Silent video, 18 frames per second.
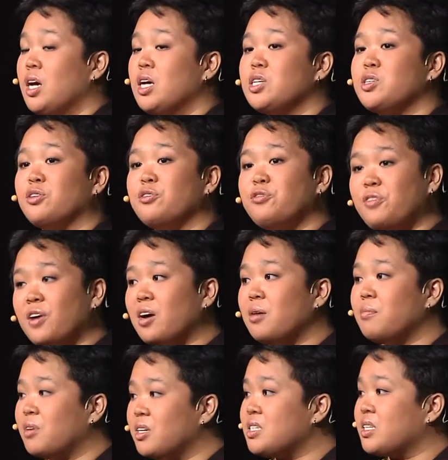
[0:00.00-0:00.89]
so
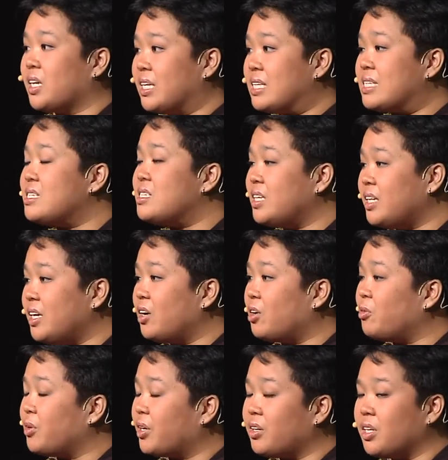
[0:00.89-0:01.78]
farmers can see a
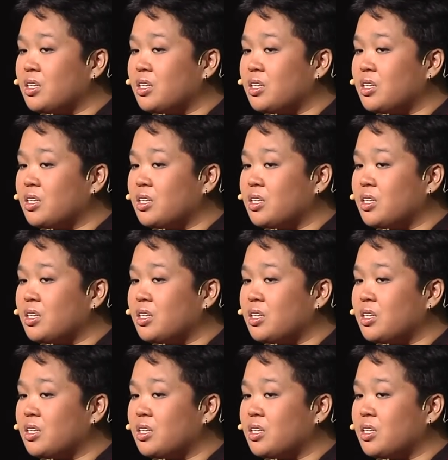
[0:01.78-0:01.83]
quick